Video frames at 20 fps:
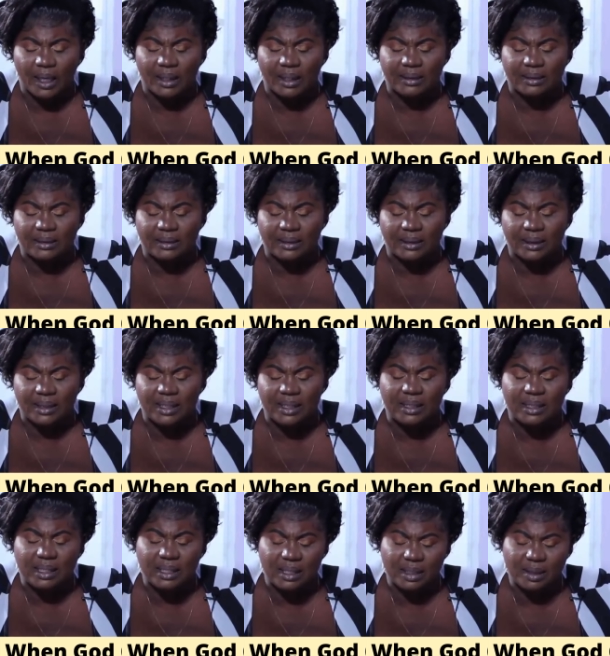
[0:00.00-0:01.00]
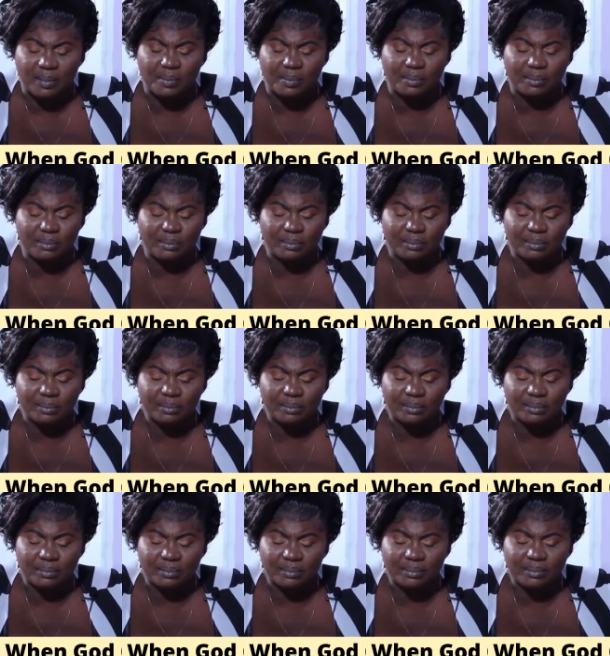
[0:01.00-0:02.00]
And he came,
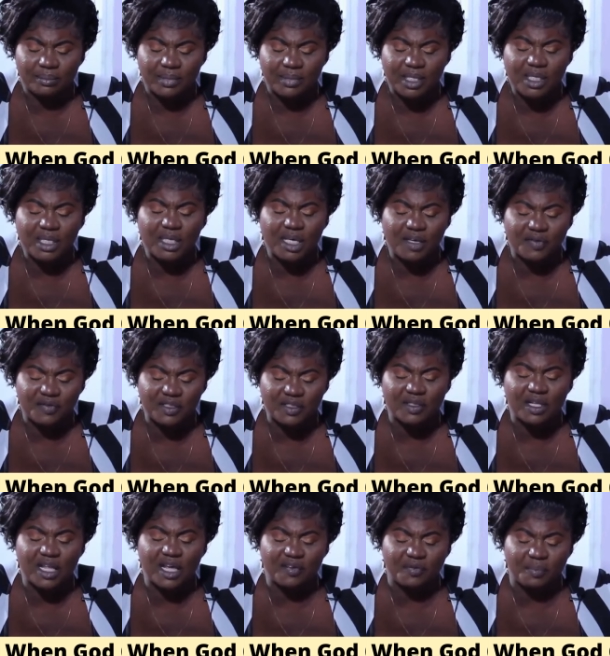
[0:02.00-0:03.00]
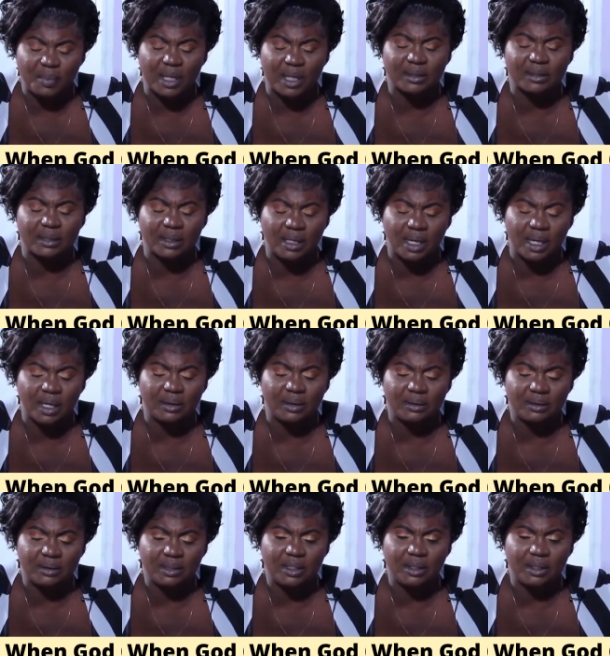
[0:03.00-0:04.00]
he gave his life back to God.